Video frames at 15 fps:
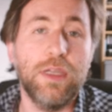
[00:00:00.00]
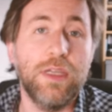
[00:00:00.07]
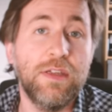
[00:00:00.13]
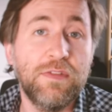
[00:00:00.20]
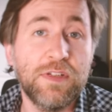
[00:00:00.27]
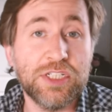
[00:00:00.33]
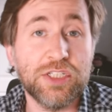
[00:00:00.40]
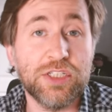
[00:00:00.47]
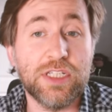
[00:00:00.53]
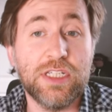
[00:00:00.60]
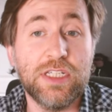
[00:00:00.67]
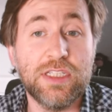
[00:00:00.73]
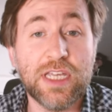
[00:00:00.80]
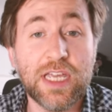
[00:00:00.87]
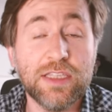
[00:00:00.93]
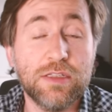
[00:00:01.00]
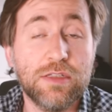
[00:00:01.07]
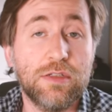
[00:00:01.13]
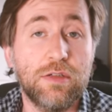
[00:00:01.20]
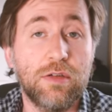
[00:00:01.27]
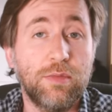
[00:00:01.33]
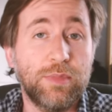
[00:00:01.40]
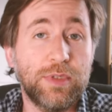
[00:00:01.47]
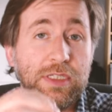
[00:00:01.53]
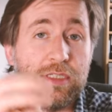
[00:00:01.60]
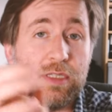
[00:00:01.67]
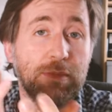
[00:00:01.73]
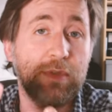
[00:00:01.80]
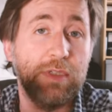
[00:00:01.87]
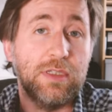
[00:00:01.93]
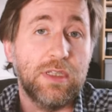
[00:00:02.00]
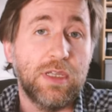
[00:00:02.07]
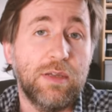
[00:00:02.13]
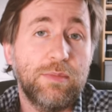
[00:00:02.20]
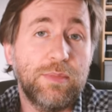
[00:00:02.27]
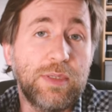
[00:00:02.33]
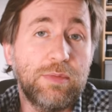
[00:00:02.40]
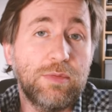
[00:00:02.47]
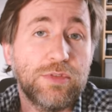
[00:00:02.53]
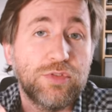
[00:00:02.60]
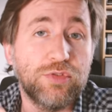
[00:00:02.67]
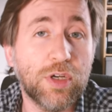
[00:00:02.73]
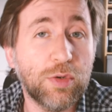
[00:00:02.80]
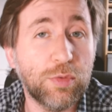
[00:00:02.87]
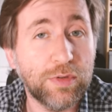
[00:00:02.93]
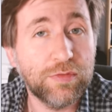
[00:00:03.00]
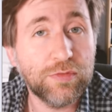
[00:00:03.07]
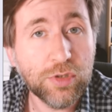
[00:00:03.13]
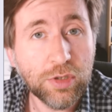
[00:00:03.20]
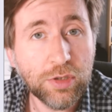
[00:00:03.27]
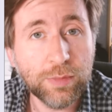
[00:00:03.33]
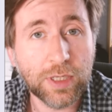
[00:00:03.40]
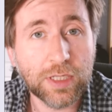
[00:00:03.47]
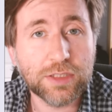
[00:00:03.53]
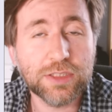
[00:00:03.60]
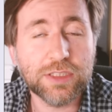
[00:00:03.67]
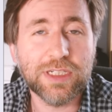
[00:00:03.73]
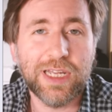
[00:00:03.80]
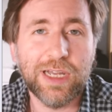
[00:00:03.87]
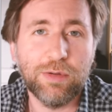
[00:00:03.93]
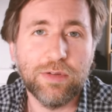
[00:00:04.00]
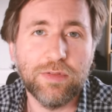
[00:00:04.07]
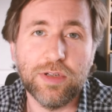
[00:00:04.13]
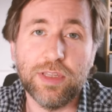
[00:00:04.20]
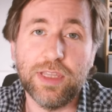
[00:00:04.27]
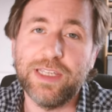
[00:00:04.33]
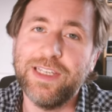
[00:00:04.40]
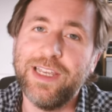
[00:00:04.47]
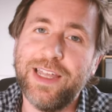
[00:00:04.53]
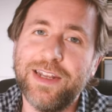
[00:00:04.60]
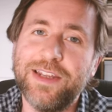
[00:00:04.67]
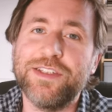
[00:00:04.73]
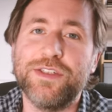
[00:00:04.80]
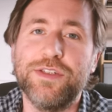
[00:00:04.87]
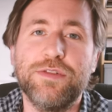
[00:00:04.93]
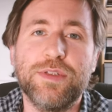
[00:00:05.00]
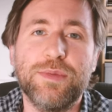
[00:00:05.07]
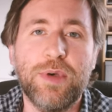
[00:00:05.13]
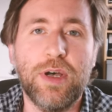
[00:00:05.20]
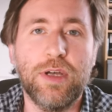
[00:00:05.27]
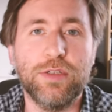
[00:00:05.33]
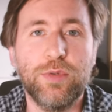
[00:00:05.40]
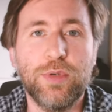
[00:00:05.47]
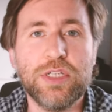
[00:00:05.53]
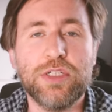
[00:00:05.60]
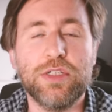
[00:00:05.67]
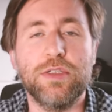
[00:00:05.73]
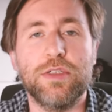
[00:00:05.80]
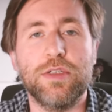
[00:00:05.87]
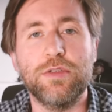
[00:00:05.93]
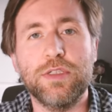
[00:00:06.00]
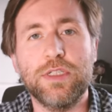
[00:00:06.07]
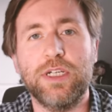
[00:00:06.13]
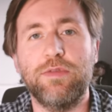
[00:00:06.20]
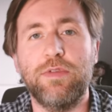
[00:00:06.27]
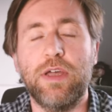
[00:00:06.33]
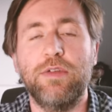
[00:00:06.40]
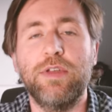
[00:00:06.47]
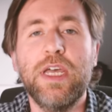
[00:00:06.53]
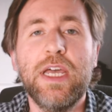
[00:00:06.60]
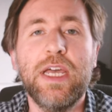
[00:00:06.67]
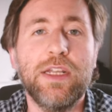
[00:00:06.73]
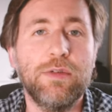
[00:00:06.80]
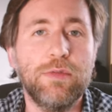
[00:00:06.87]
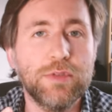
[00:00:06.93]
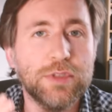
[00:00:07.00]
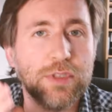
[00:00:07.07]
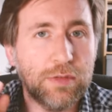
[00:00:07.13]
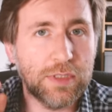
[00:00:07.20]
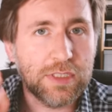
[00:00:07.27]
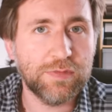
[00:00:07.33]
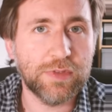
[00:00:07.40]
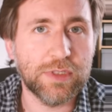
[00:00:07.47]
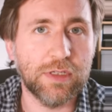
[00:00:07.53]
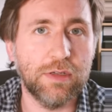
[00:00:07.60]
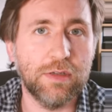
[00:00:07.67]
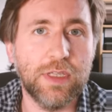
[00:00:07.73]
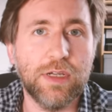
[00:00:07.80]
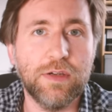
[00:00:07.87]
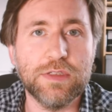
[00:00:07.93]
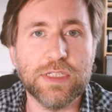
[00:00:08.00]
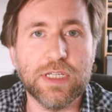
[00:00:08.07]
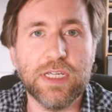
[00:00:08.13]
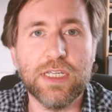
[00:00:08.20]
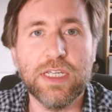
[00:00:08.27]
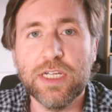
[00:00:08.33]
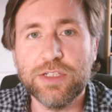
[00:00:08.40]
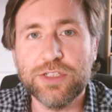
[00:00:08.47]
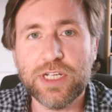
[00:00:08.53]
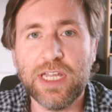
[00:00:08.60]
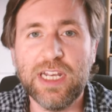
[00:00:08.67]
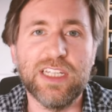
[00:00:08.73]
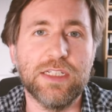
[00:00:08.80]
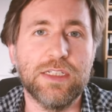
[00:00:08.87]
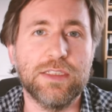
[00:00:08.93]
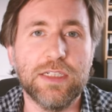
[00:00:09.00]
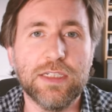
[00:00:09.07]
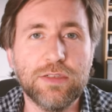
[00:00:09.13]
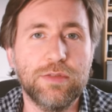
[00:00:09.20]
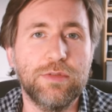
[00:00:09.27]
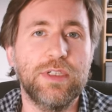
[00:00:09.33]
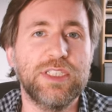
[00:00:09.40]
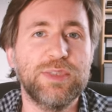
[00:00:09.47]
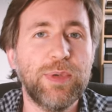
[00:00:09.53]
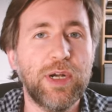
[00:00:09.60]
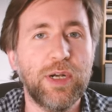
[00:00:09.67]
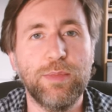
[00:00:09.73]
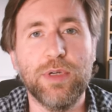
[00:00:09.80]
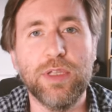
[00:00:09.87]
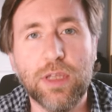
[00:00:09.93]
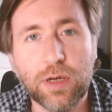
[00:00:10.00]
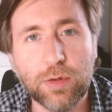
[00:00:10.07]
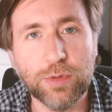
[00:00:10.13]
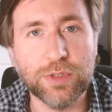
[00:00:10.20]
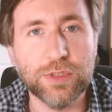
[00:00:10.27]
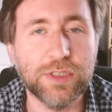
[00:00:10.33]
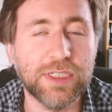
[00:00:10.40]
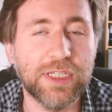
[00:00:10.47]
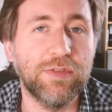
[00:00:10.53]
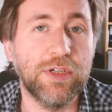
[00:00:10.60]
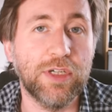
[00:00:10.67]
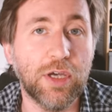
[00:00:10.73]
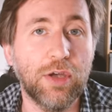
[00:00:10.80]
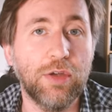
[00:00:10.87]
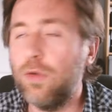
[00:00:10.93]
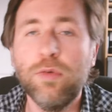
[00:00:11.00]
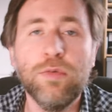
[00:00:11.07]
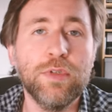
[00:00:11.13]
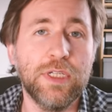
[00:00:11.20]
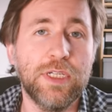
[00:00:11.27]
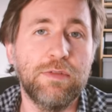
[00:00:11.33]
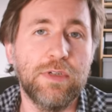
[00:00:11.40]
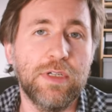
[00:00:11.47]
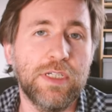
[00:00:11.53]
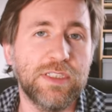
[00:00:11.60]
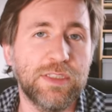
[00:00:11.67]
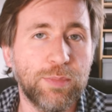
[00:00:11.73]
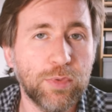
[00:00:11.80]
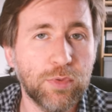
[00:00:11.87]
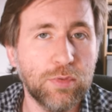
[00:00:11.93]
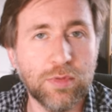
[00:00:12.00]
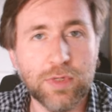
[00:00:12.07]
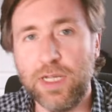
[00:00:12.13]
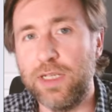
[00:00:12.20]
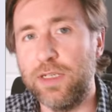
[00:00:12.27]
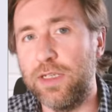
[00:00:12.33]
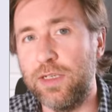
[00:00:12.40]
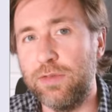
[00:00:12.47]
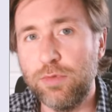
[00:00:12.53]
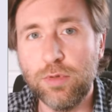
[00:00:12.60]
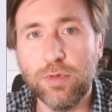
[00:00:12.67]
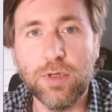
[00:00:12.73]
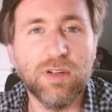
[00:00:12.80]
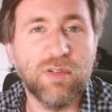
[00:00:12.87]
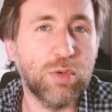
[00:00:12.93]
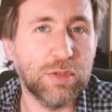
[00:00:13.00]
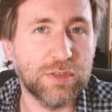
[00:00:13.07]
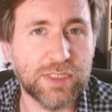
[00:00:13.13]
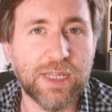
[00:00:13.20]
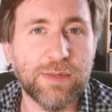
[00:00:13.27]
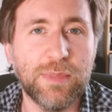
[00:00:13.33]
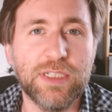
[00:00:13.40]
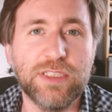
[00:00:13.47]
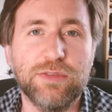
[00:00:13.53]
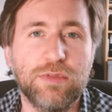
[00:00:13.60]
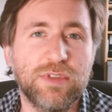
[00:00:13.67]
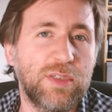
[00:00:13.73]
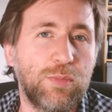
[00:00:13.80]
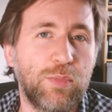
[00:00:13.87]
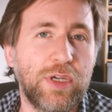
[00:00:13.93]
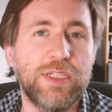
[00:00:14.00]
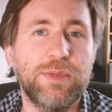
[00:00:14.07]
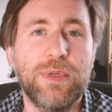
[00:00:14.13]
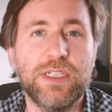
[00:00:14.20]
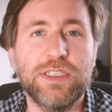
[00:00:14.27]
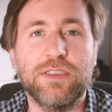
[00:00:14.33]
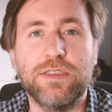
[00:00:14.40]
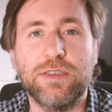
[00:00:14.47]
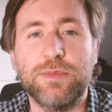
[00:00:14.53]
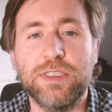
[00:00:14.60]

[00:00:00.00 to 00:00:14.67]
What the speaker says: Efficiency tends to not be something that people struggle with too much. However, they can ask you some hard questions, so stick around. And also in this video, there is a challenge, a little experiment that I want you to give a go. All you need really is a ball and a ruler or a tape measure or some way to measure some